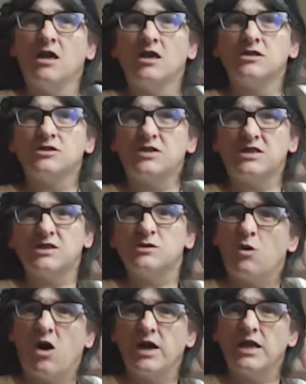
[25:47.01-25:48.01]
So this is
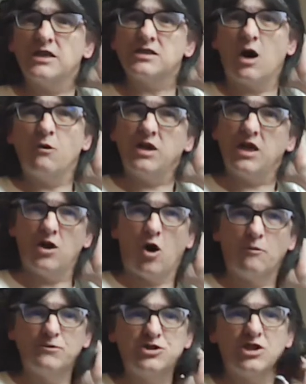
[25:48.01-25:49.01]
why it's only an
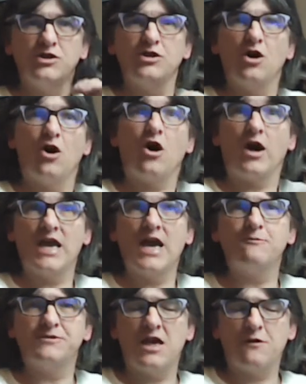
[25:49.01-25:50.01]
option, not I
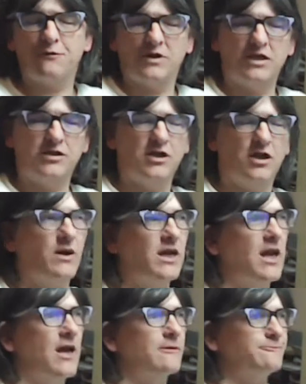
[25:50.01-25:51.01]
am definitely doing it.